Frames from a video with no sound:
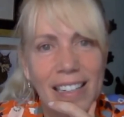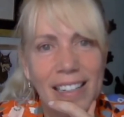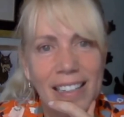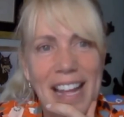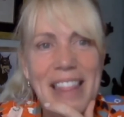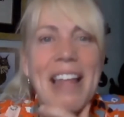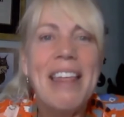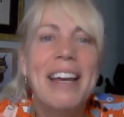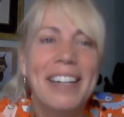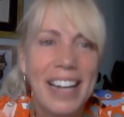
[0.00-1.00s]
And then,
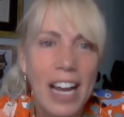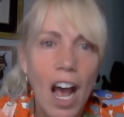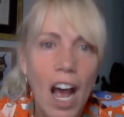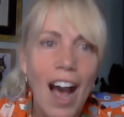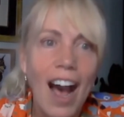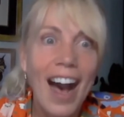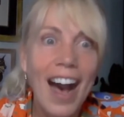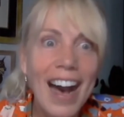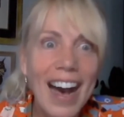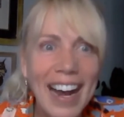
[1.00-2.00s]

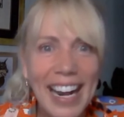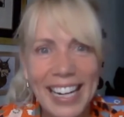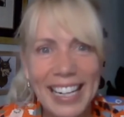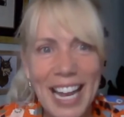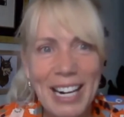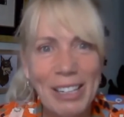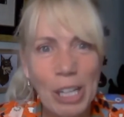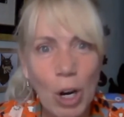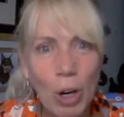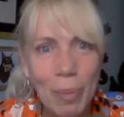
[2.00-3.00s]
ah, like
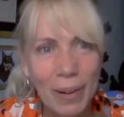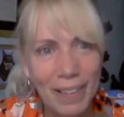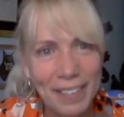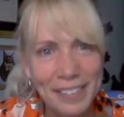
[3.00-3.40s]
global.